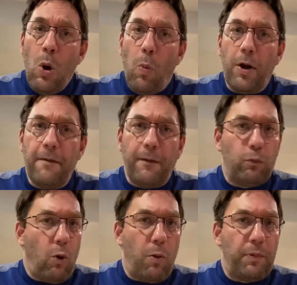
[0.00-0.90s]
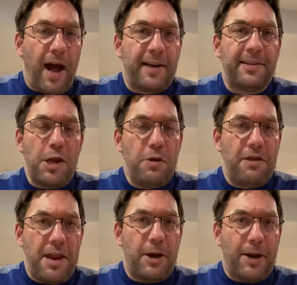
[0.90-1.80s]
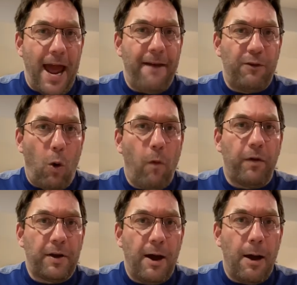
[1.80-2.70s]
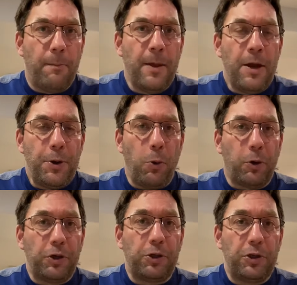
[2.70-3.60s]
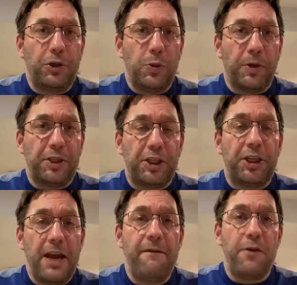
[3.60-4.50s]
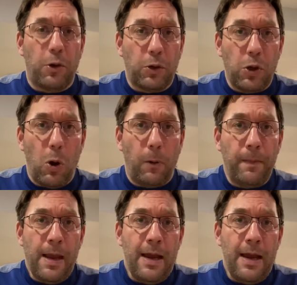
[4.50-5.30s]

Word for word: What are different roadblocks that you think you're going to have to overcome in order to achieve your goal.